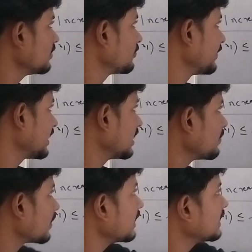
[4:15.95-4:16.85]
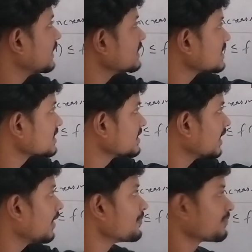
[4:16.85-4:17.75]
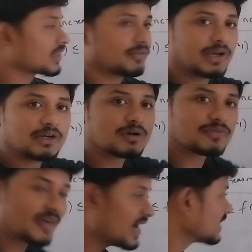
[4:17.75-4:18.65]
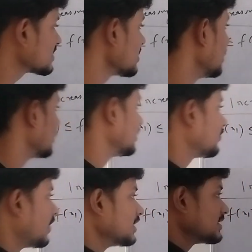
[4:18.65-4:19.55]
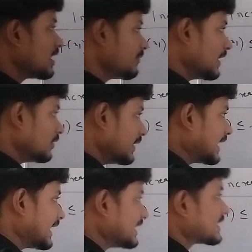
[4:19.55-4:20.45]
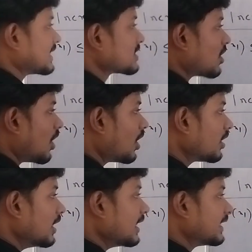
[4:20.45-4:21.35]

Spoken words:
we keep on increases the value of x, the functional value decreases or